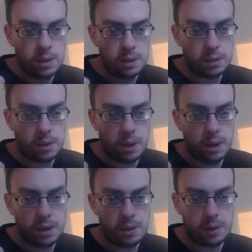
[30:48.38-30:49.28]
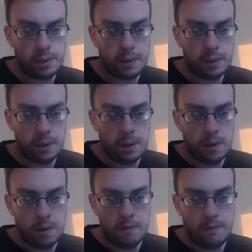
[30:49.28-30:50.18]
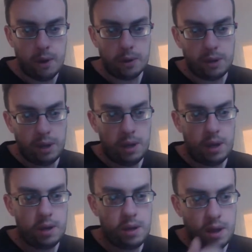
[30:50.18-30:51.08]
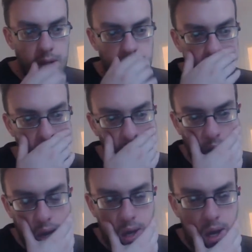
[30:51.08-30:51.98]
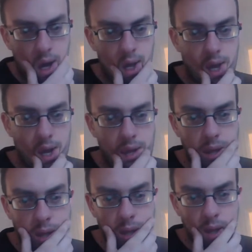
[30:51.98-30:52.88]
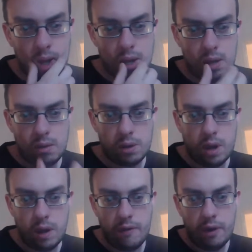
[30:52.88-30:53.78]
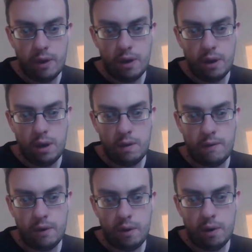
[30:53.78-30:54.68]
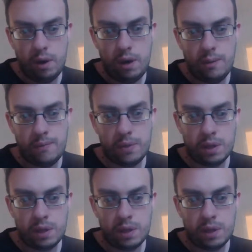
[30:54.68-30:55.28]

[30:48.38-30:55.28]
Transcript: skirt, £14.99 for the cardigan. So what's that? 30, 40,